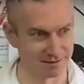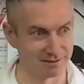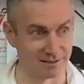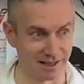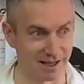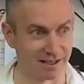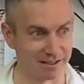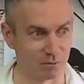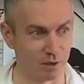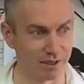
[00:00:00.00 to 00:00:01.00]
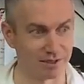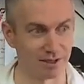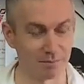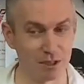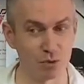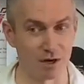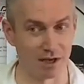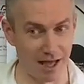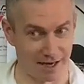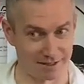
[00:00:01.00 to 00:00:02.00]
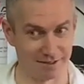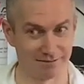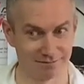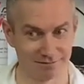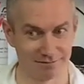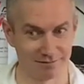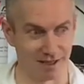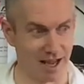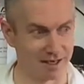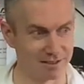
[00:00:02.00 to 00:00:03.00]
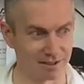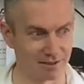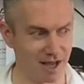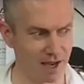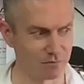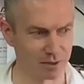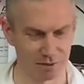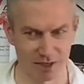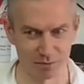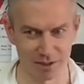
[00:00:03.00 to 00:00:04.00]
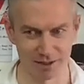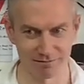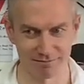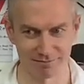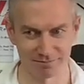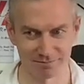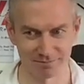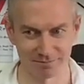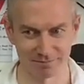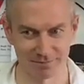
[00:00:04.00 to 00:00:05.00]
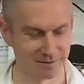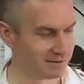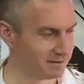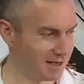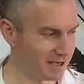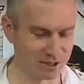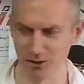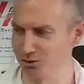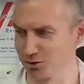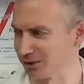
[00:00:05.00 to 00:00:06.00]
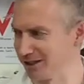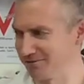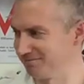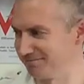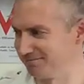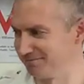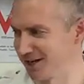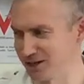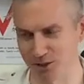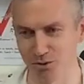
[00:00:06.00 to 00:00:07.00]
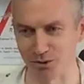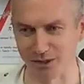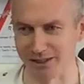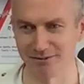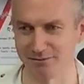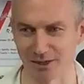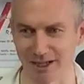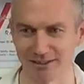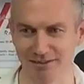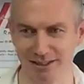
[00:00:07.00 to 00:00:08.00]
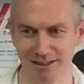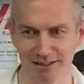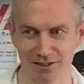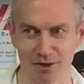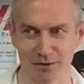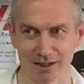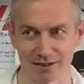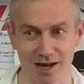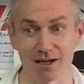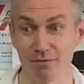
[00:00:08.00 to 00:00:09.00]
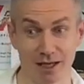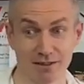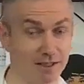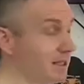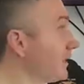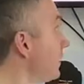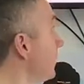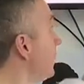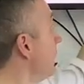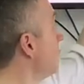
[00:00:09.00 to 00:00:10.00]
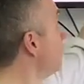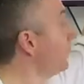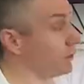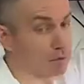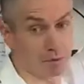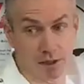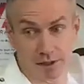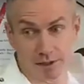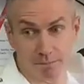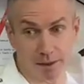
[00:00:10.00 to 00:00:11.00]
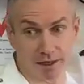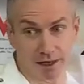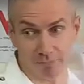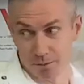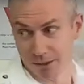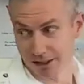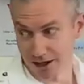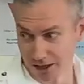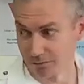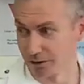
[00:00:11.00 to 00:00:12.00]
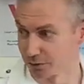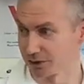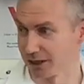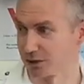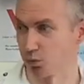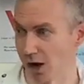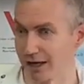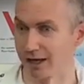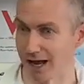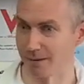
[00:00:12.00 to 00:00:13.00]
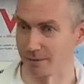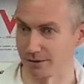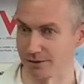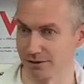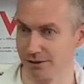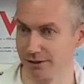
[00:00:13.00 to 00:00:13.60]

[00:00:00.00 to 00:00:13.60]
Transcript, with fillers: Yeah, well, it's something you collect. And is it alive when you're done with it? Not usually, not usually, right? So that's kind of the antithesis to this view, but everybody kind of understands why it happens,